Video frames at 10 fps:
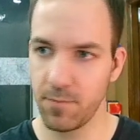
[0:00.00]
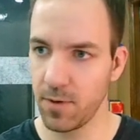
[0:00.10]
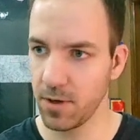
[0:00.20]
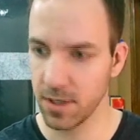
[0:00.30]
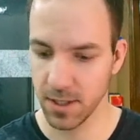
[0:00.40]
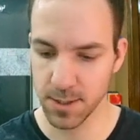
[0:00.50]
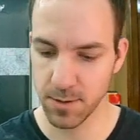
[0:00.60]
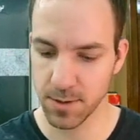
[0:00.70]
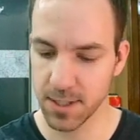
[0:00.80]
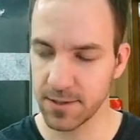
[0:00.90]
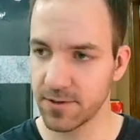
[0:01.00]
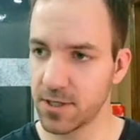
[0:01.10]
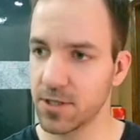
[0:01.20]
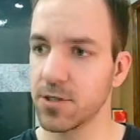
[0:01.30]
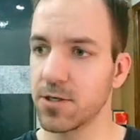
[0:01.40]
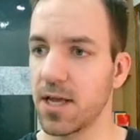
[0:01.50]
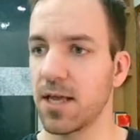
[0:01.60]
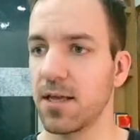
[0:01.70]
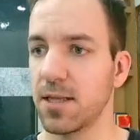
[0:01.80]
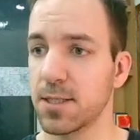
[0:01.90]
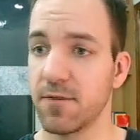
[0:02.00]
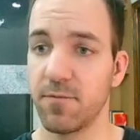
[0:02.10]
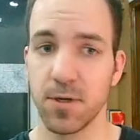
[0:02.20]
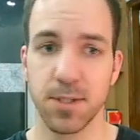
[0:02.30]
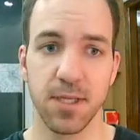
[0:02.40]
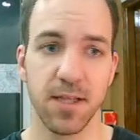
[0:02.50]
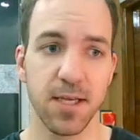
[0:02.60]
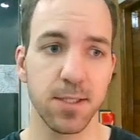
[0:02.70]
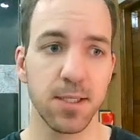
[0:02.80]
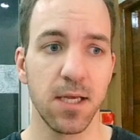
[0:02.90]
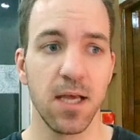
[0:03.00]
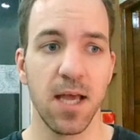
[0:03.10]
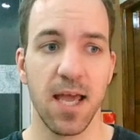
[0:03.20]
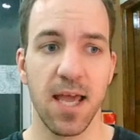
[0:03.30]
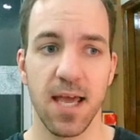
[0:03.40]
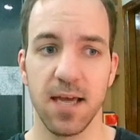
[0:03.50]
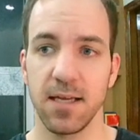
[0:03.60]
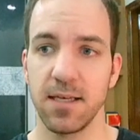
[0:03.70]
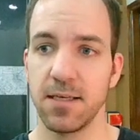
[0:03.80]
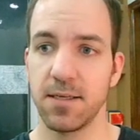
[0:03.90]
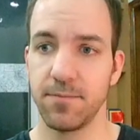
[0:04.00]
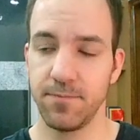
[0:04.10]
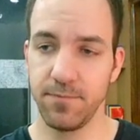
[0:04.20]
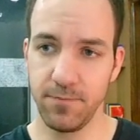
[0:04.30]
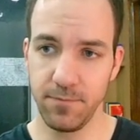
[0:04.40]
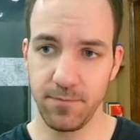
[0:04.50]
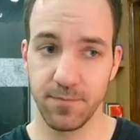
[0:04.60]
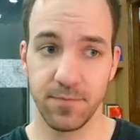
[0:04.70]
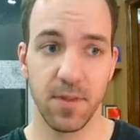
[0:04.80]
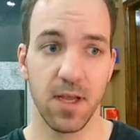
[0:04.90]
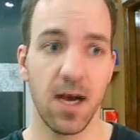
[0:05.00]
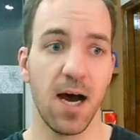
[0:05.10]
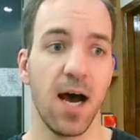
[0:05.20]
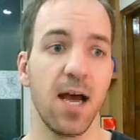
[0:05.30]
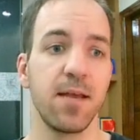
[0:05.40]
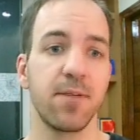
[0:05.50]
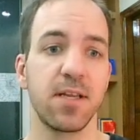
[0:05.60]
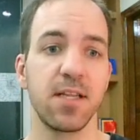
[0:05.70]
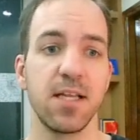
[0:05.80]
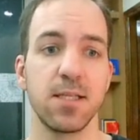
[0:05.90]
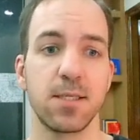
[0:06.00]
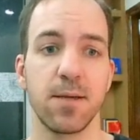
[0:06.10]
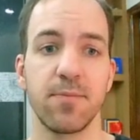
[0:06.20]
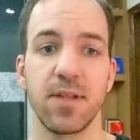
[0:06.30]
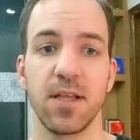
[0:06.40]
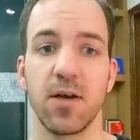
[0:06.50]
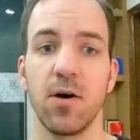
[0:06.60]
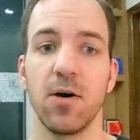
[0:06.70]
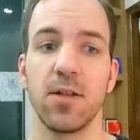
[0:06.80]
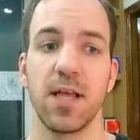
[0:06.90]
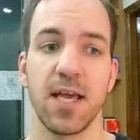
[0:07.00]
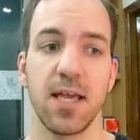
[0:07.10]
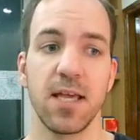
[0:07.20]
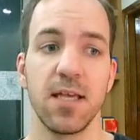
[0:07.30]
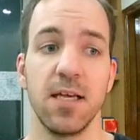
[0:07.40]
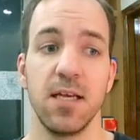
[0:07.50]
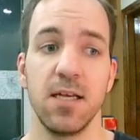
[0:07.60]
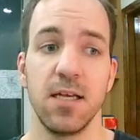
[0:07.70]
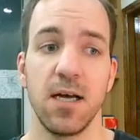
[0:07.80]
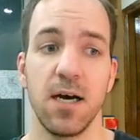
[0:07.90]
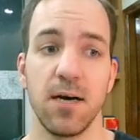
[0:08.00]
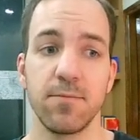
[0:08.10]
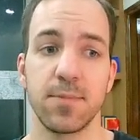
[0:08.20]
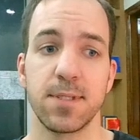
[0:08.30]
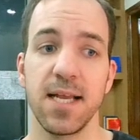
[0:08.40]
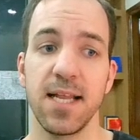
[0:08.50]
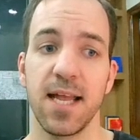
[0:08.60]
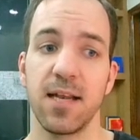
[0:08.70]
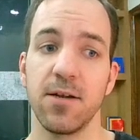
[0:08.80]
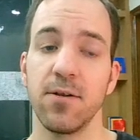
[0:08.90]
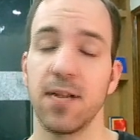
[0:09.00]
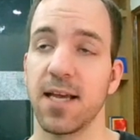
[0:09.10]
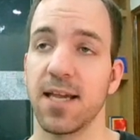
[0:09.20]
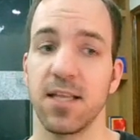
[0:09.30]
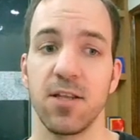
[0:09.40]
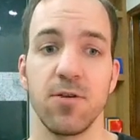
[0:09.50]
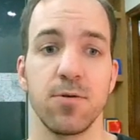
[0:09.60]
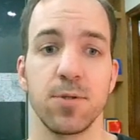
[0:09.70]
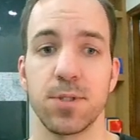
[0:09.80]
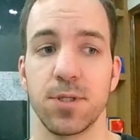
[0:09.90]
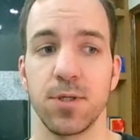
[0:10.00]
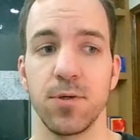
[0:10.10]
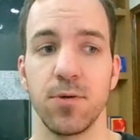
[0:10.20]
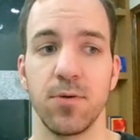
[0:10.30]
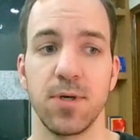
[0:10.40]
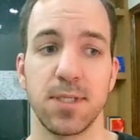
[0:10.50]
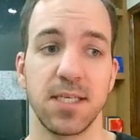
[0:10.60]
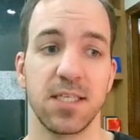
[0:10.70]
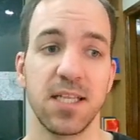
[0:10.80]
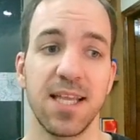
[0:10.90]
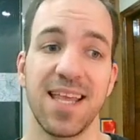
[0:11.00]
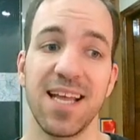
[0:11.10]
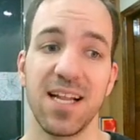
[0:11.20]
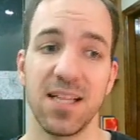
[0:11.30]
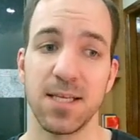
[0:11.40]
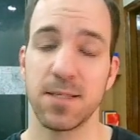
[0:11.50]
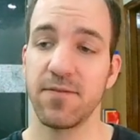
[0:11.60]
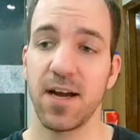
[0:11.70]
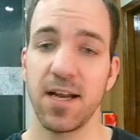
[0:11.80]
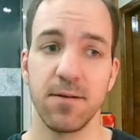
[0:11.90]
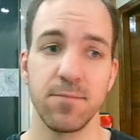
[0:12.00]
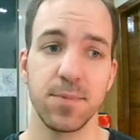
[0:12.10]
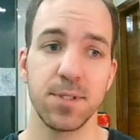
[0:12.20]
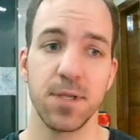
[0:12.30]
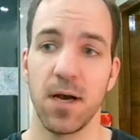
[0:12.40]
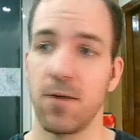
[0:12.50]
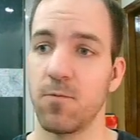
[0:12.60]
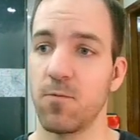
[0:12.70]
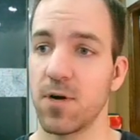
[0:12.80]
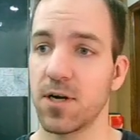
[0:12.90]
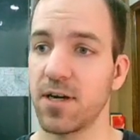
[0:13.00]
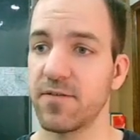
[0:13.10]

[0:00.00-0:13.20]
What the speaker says: book. So it's going to return a list of books to this. And I'm going to need something called a state handle that I can use to essentially get a list of items where